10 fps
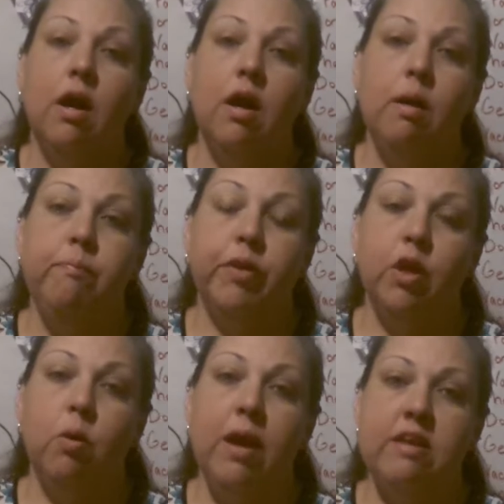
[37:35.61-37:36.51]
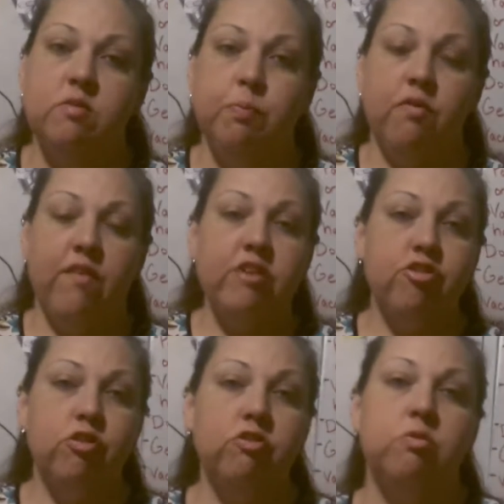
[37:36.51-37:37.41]
As
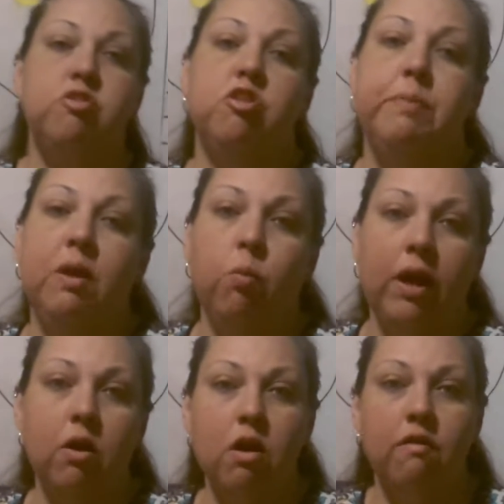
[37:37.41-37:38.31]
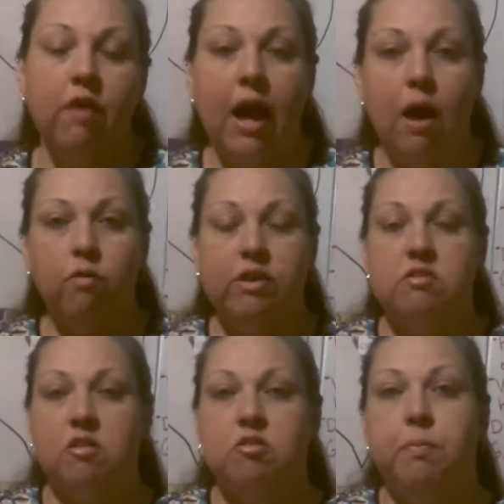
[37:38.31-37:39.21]
professionals, we should be aware of how these